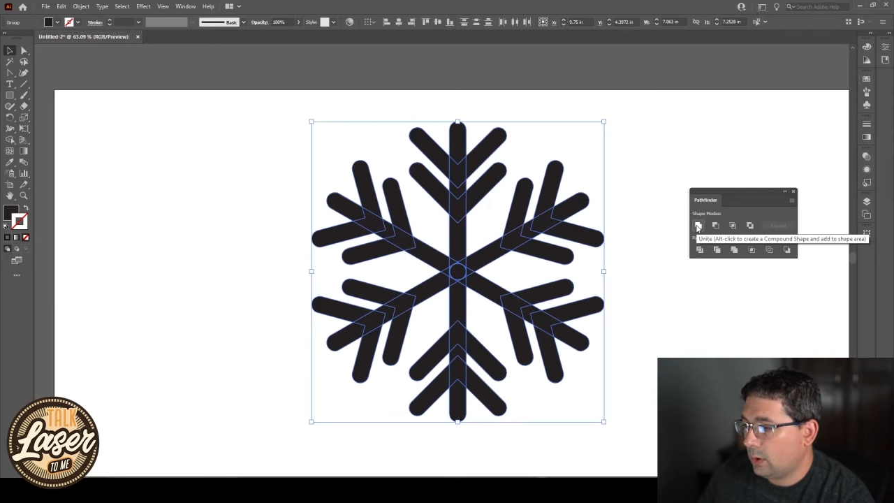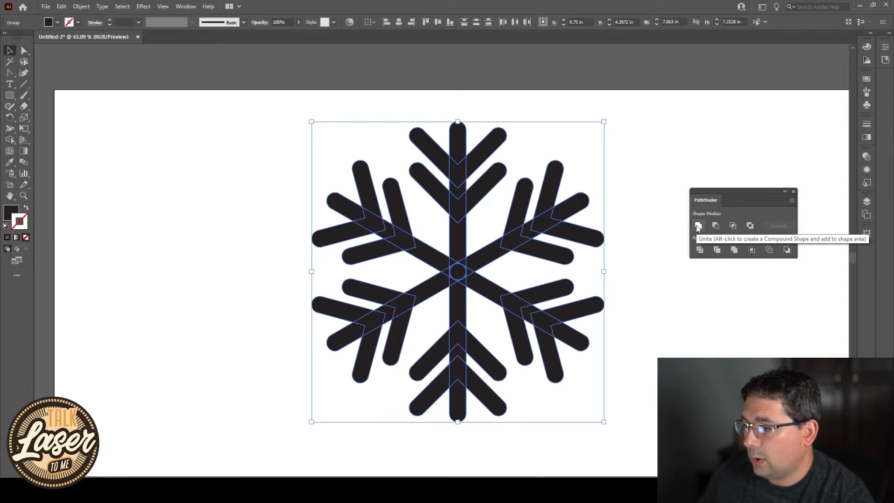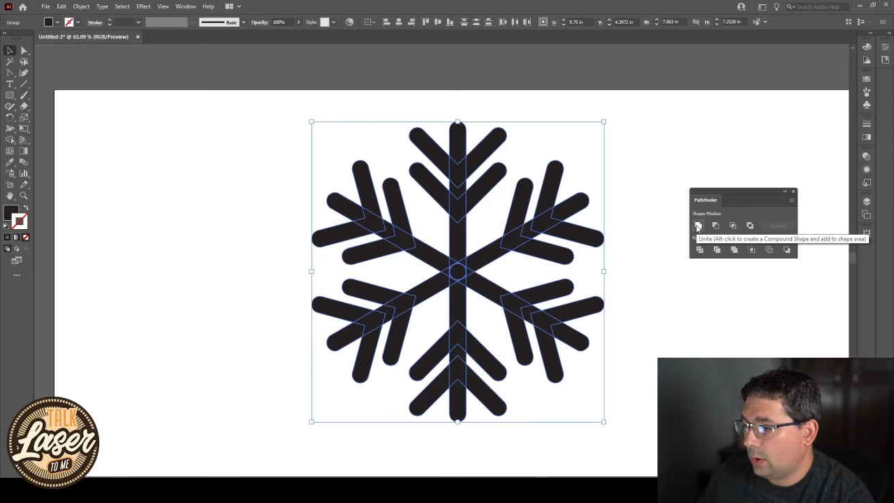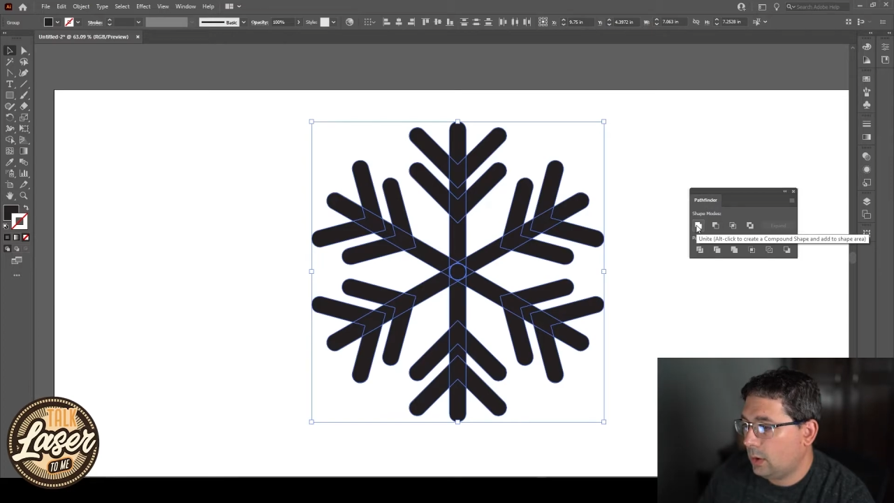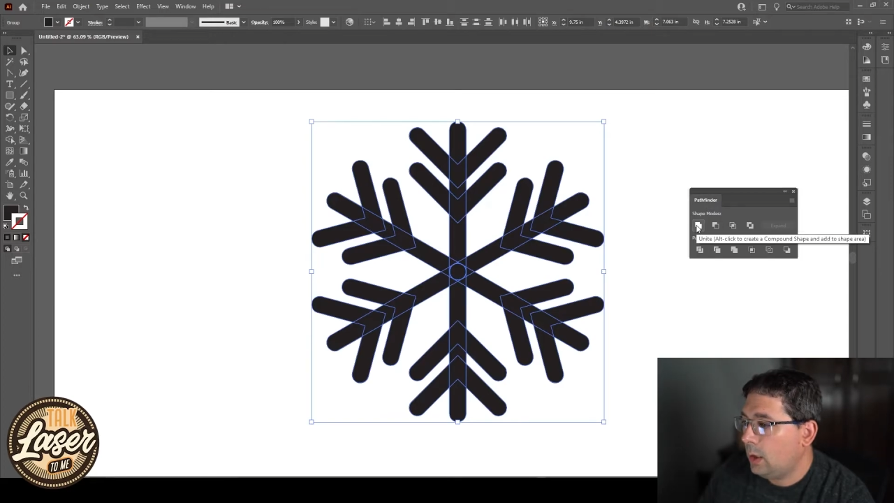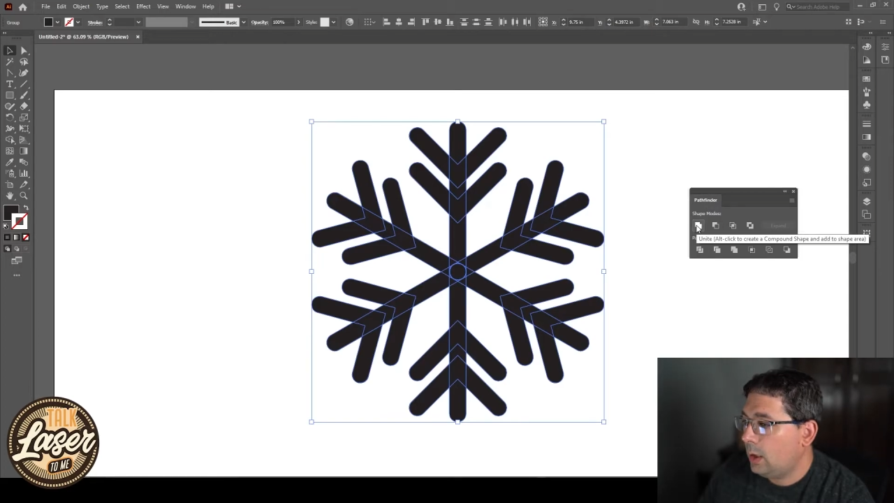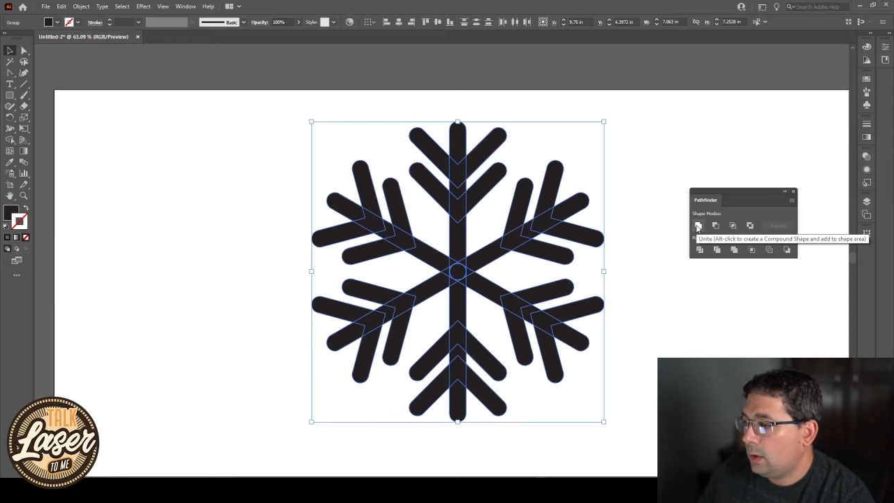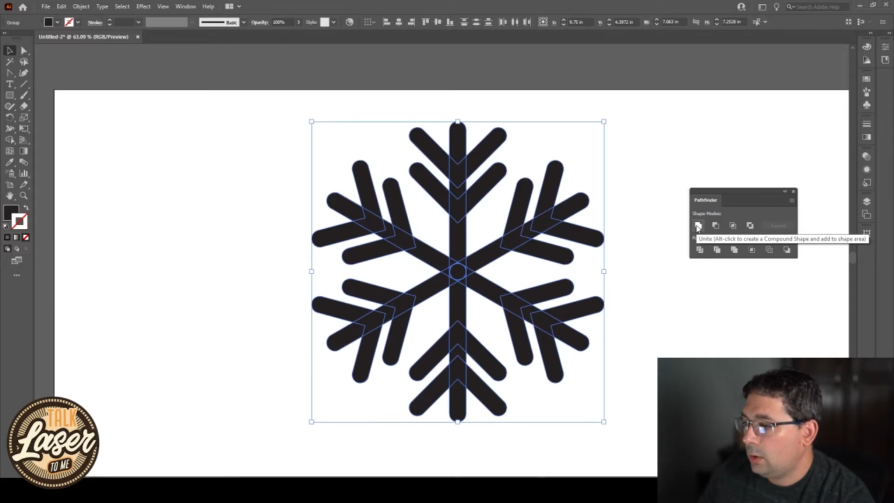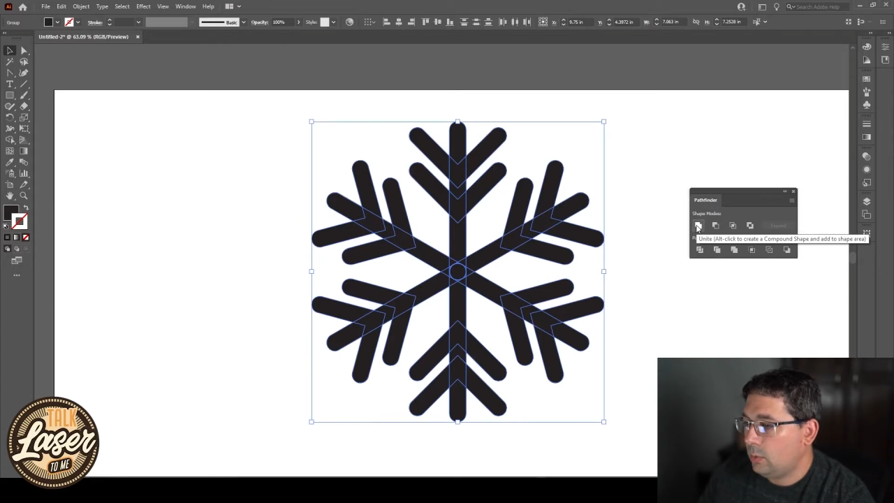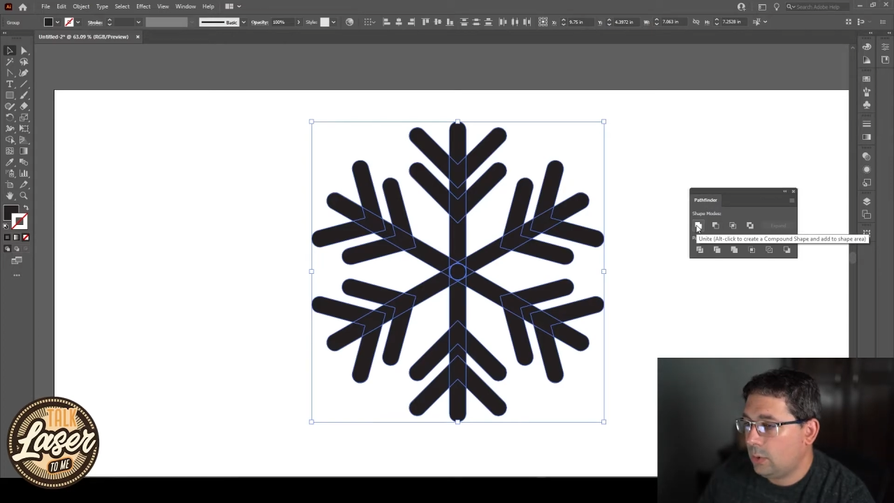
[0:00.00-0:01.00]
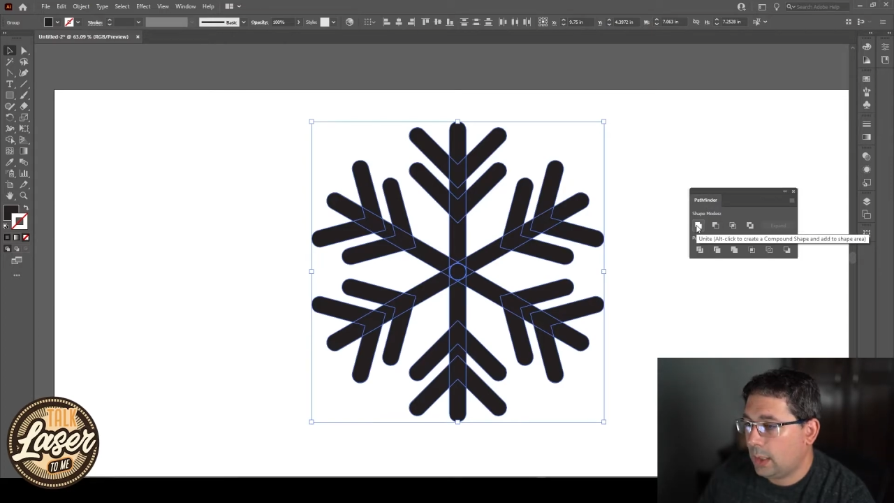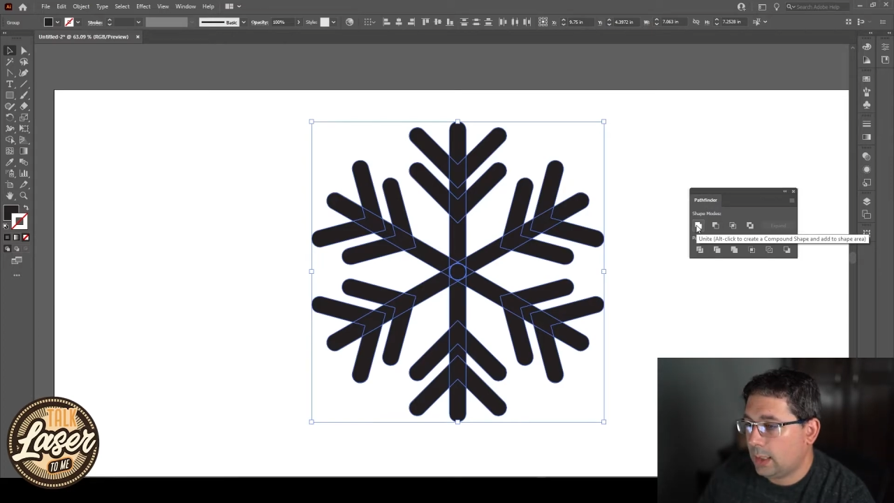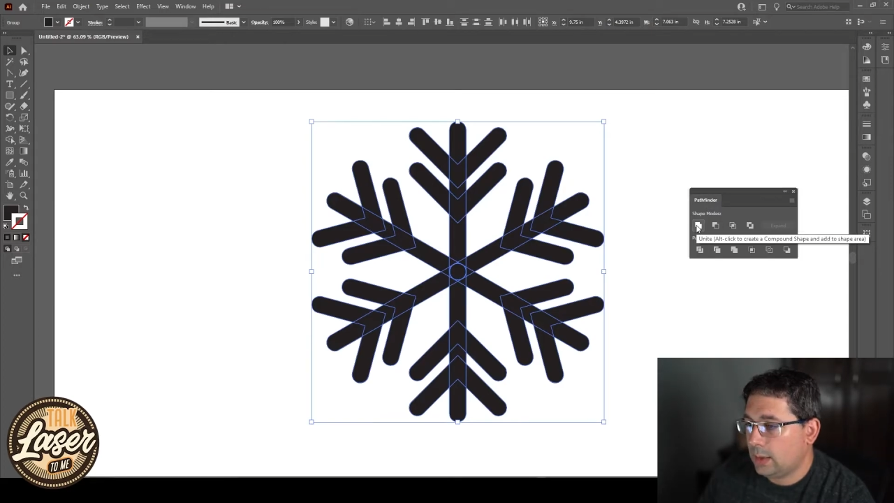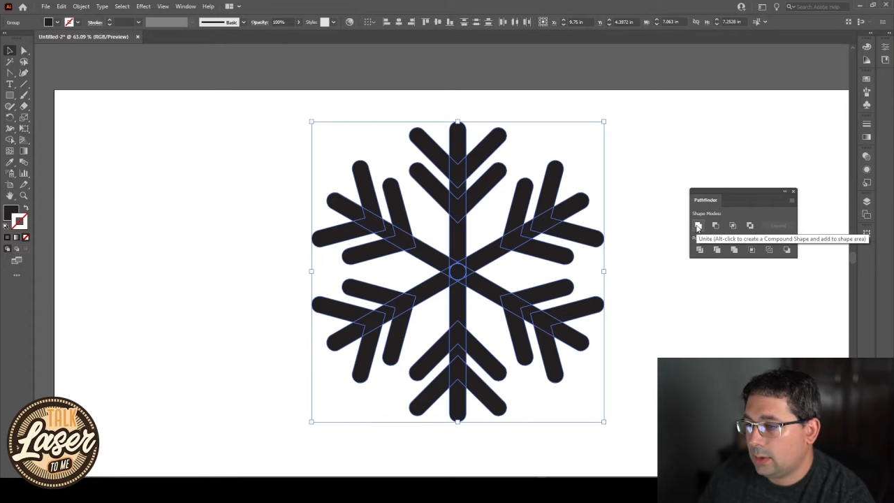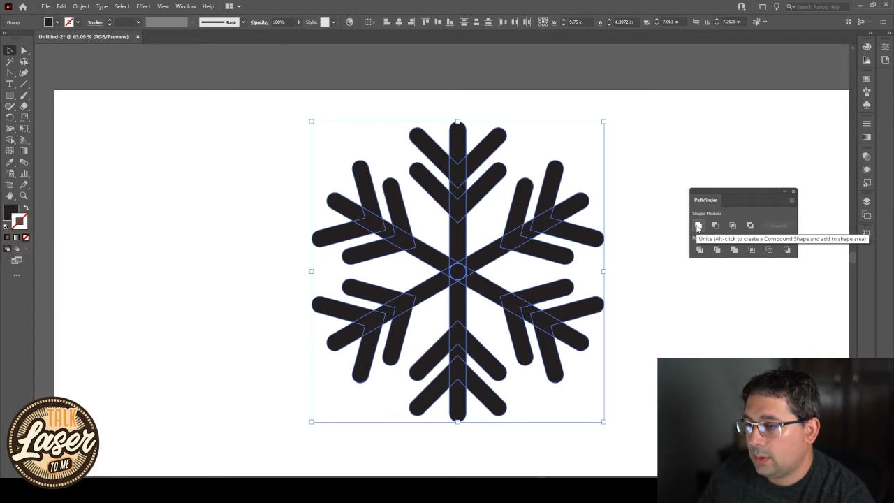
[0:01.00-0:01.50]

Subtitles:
on Unite.